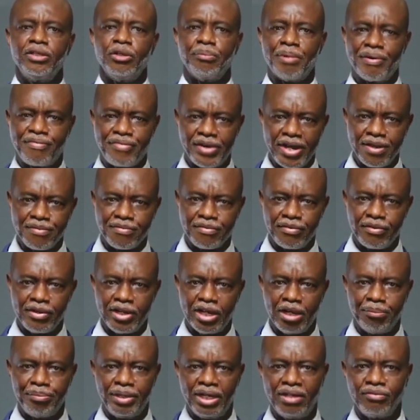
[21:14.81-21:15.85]
Number five,
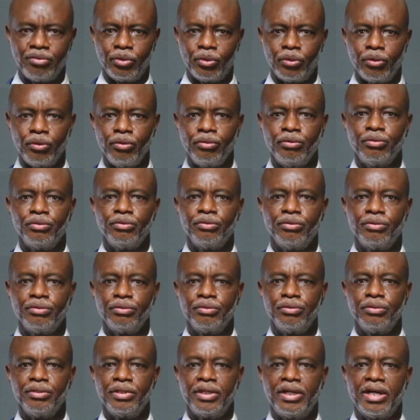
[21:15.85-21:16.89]
above all,
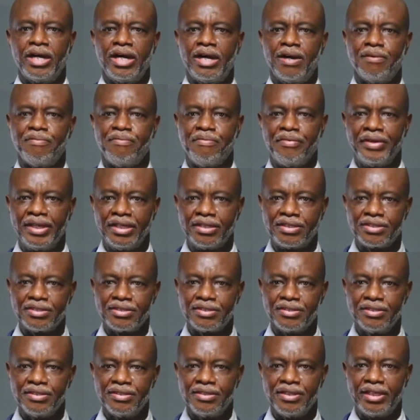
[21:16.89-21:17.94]
have
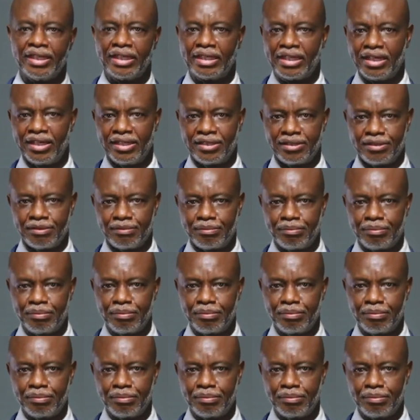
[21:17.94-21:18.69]
faith in God.